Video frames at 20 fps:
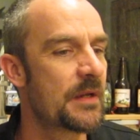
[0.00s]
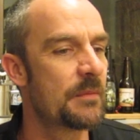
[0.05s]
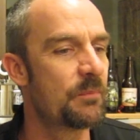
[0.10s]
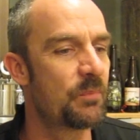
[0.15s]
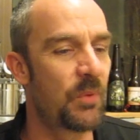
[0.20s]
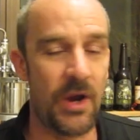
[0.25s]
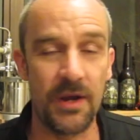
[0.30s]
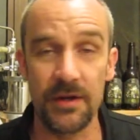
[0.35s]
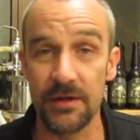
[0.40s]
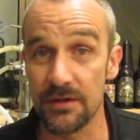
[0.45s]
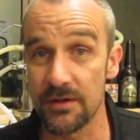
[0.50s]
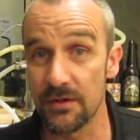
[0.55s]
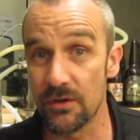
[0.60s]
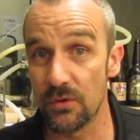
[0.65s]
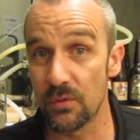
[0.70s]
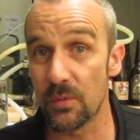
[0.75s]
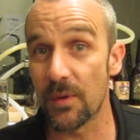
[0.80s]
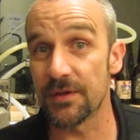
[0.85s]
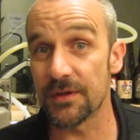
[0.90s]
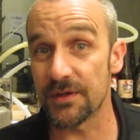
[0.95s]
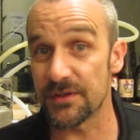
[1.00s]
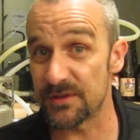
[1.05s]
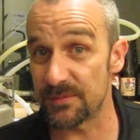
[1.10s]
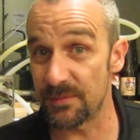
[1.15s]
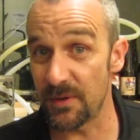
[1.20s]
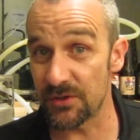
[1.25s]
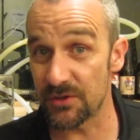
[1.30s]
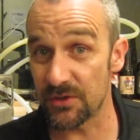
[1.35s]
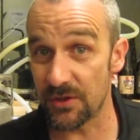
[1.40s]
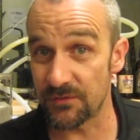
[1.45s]
Braden, who won the
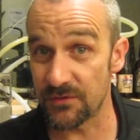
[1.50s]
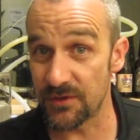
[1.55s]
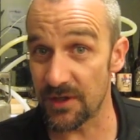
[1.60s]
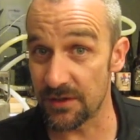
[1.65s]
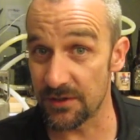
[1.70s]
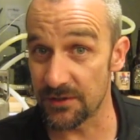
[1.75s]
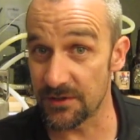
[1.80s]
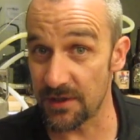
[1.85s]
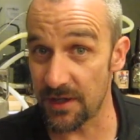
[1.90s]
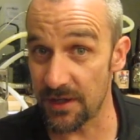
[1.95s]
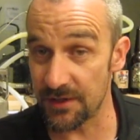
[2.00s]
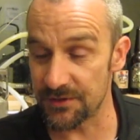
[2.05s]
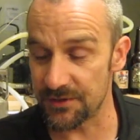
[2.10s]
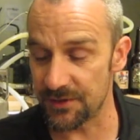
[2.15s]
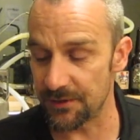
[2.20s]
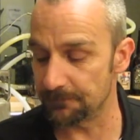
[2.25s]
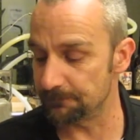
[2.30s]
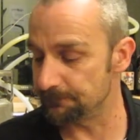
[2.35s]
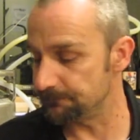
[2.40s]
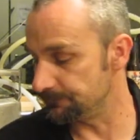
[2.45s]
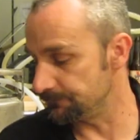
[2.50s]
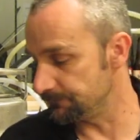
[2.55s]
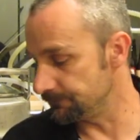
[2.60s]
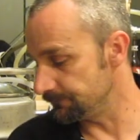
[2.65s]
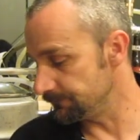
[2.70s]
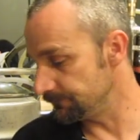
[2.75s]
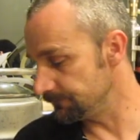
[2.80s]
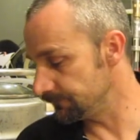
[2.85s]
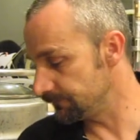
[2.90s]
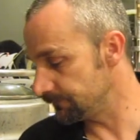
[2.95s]
Smash Off challenge last year,
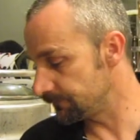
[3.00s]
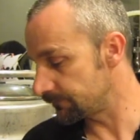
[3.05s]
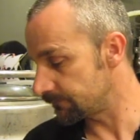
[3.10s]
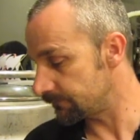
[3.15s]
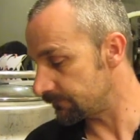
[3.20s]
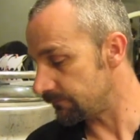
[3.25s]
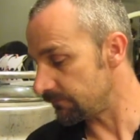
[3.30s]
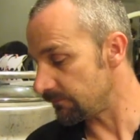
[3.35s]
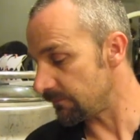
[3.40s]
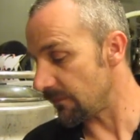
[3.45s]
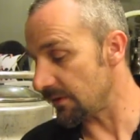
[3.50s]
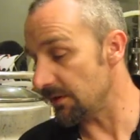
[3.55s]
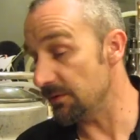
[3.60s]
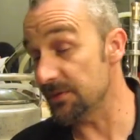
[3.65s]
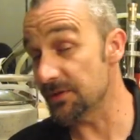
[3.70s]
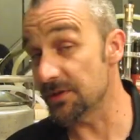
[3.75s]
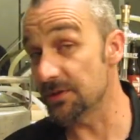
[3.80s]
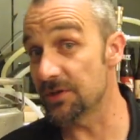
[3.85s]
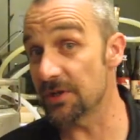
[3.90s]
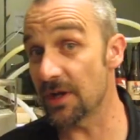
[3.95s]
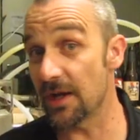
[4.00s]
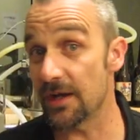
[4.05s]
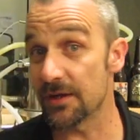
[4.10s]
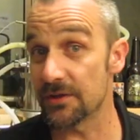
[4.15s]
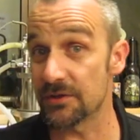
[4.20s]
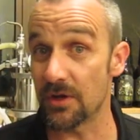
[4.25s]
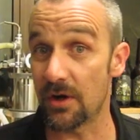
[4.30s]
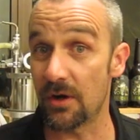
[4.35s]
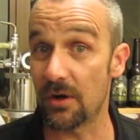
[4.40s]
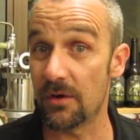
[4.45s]
was in
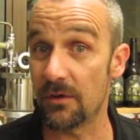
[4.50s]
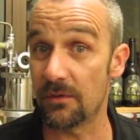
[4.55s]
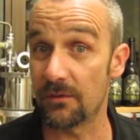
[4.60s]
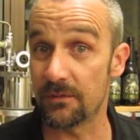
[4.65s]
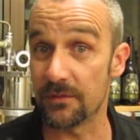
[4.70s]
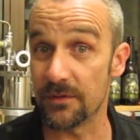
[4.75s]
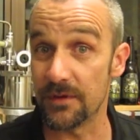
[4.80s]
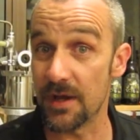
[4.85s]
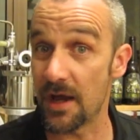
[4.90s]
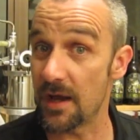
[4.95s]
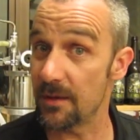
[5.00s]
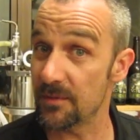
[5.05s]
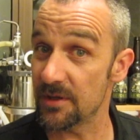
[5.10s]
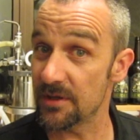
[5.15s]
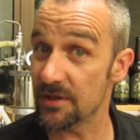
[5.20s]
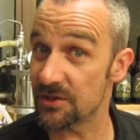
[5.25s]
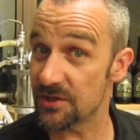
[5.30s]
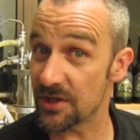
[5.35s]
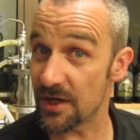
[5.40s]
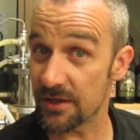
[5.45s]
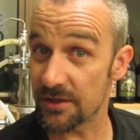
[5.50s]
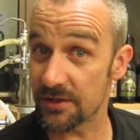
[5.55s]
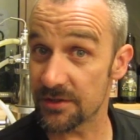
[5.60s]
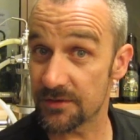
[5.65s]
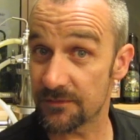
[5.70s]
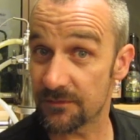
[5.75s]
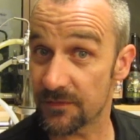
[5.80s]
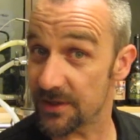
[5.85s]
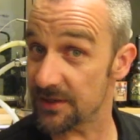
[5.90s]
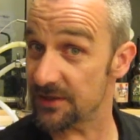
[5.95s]
charge of naming the
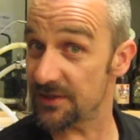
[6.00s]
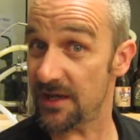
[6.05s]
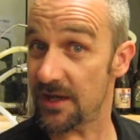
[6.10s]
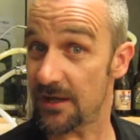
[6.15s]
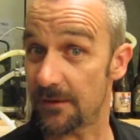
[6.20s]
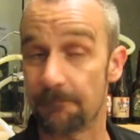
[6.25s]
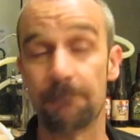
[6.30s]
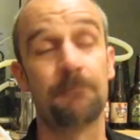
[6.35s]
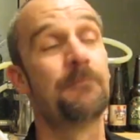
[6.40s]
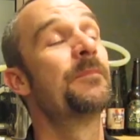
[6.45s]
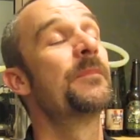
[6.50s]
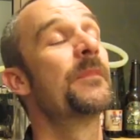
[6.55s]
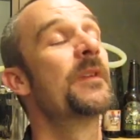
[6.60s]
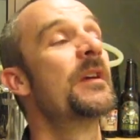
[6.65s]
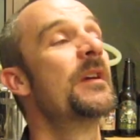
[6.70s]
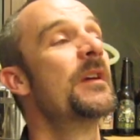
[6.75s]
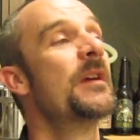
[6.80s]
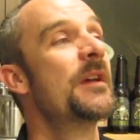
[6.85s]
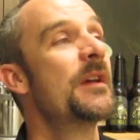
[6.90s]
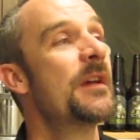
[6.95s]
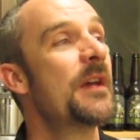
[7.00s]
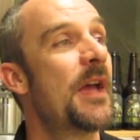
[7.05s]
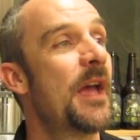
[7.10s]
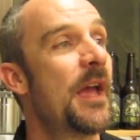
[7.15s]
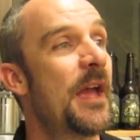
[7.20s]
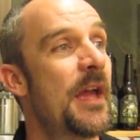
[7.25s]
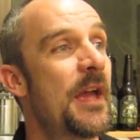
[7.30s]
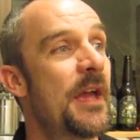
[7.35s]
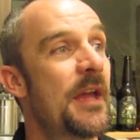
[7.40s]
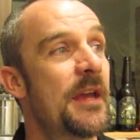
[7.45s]
challenge for this year.
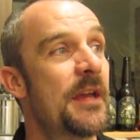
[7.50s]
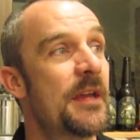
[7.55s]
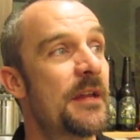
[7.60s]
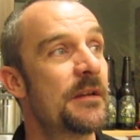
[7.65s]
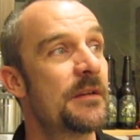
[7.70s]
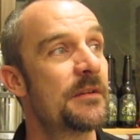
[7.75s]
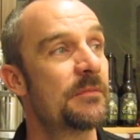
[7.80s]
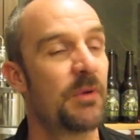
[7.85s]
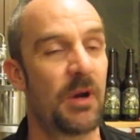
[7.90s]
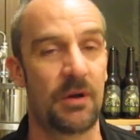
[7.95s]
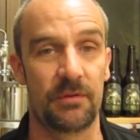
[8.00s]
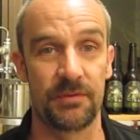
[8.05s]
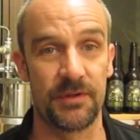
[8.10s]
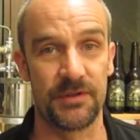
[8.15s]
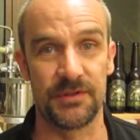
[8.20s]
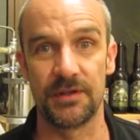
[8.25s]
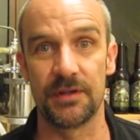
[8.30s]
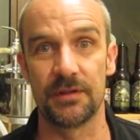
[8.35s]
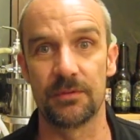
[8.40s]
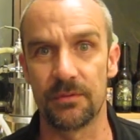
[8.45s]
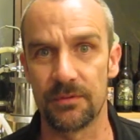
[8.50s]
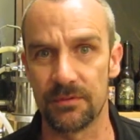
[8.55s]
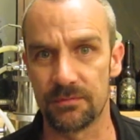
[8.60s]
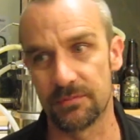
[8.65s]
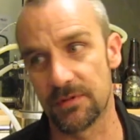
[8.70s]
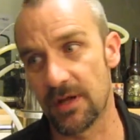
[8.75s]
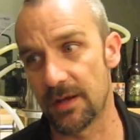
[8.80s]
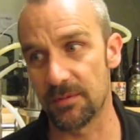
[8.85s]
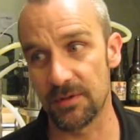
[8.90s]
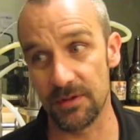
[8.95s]
And, well, this year, or
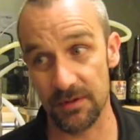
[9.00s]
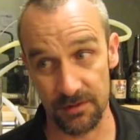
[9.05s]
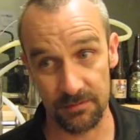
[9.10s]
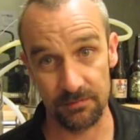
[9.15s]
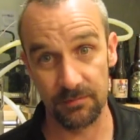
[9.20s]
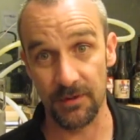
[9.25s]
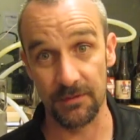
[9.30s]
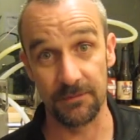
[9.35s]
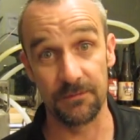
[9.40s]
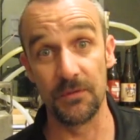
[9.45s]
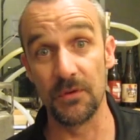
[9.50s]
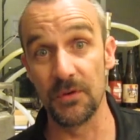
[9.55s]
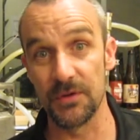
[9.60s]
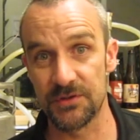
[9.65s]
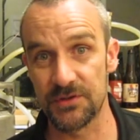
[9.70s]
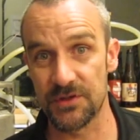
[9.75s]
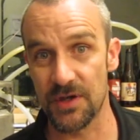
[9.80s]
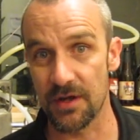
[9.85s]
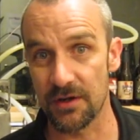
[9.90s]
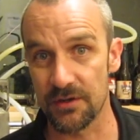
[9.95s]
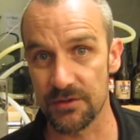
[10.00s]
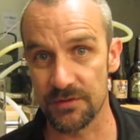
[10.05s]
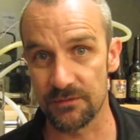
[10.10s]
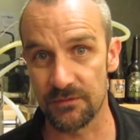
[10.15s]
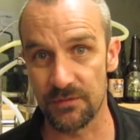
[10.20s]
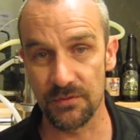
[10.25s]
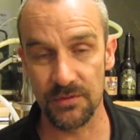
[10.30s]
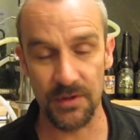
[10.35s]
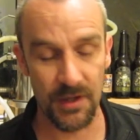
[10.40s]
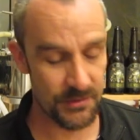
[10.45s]
naming the first challenge of
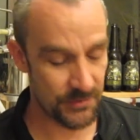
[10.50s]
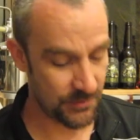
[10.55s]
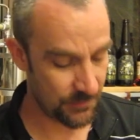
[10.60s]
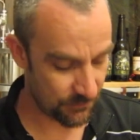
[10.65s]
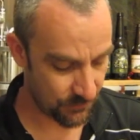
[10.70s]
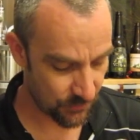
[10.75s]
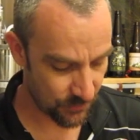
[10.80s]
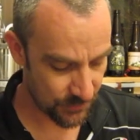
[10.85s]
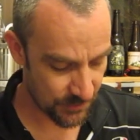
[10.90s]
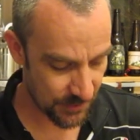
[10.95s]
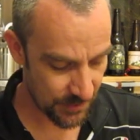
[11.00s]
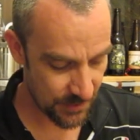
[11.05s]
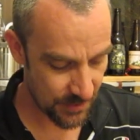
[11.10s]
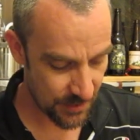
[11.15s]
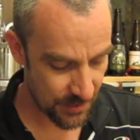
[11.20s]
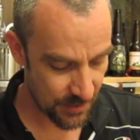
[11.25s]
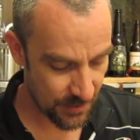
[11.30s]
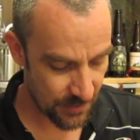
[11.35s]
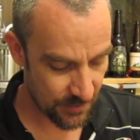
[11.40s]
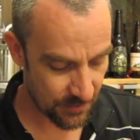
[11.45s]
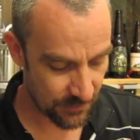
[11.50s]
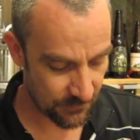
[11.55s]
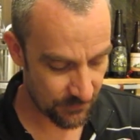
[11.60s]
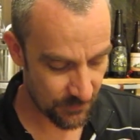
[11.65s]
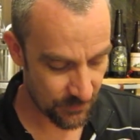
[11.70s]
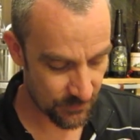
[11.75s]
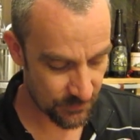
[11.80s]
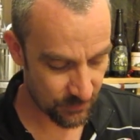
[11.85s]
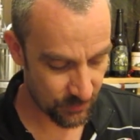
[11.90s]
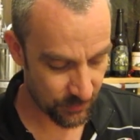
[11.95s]
2014, the
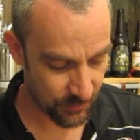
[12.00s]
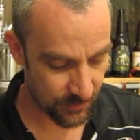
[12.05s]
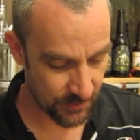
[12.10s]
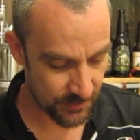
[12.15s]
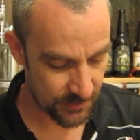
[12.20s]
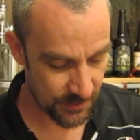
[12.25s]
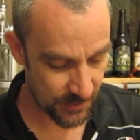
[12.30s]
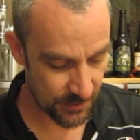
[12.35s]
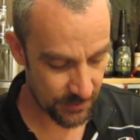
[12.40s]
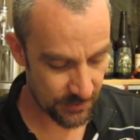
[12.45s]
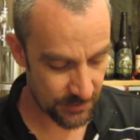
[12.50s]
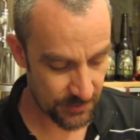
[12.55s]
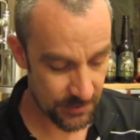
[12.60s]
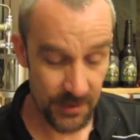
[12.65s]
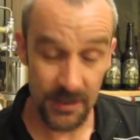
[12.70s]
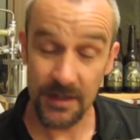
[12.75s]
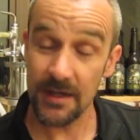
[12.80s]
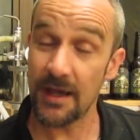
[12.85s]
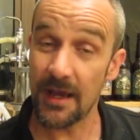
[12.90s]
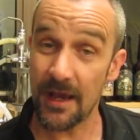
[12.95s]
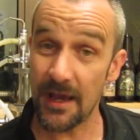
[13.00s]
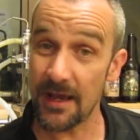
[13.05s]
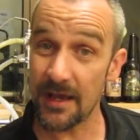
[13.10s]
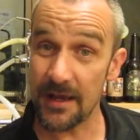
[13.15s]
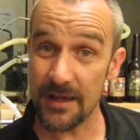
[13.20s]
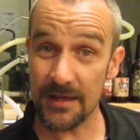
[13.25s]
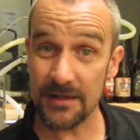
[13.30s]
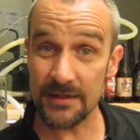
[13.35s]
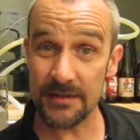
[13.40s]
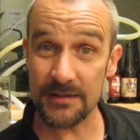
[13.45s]
first brewing challenge,
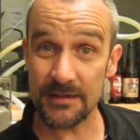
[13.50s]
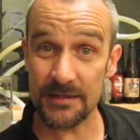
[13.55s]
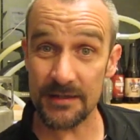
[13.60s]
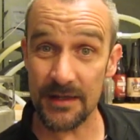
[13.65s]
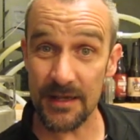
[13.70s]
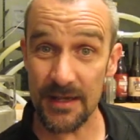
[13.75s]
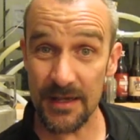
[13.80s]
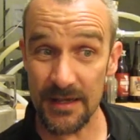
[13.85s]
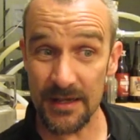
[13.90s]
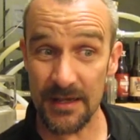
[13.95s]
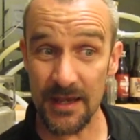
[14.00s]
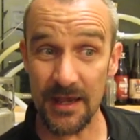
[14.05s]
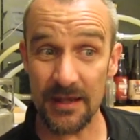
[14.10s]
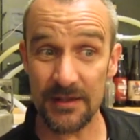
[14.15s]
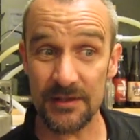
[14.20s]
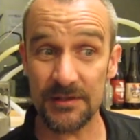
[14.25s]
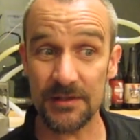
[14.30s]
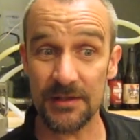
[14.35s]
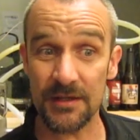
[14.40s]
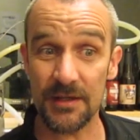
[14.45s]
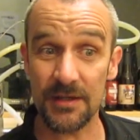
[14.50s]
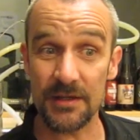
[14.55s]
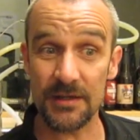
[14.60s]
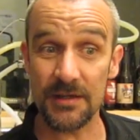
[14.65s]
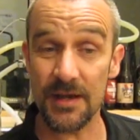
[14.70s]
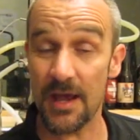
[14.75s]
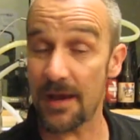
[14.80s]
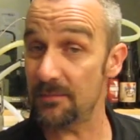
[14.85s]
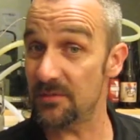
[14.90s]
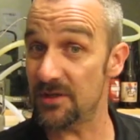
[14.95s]
and he has
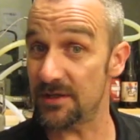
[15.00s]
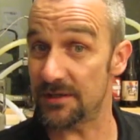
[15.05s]
named